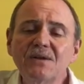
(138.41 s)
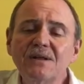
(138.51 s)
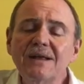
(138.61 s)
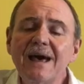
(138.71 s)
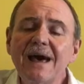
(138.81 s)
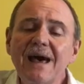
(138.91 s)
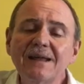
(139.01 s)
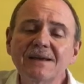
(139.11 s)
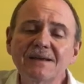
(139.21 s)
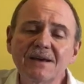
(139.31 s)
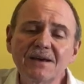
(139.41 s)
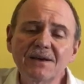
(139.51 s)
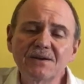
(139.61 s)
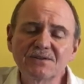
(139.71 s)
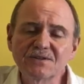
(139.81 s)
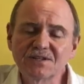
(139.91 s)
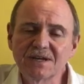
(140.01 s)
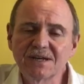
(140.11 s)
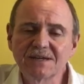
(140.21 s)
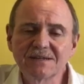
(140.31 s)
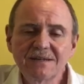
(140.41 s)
the nightingale sing.